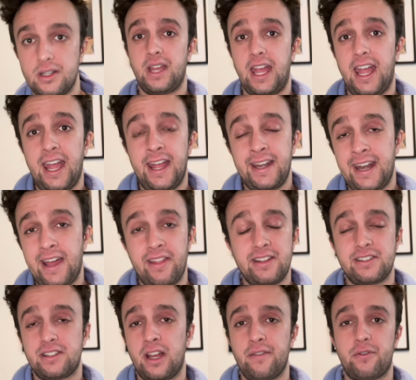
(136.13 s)
And now
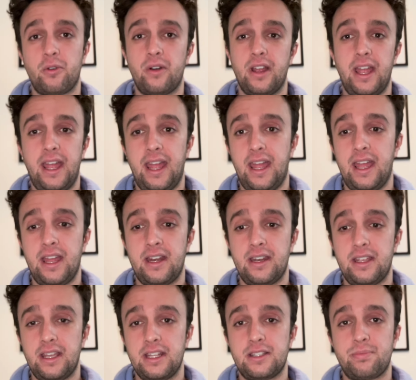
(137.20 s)
that's done for. And
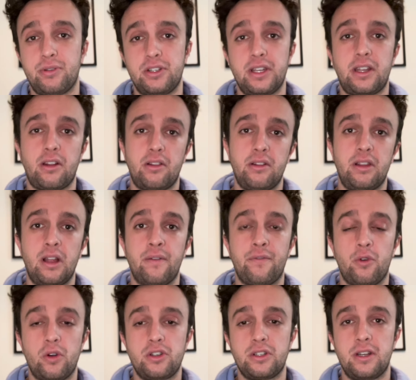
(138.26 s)
it's particularly
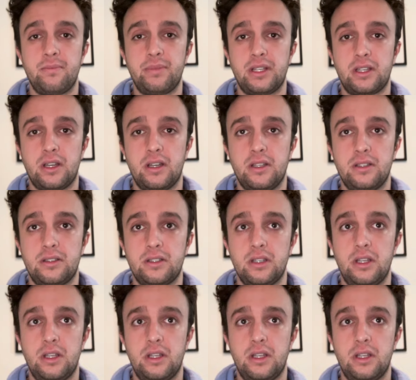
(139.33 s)
unfortunate because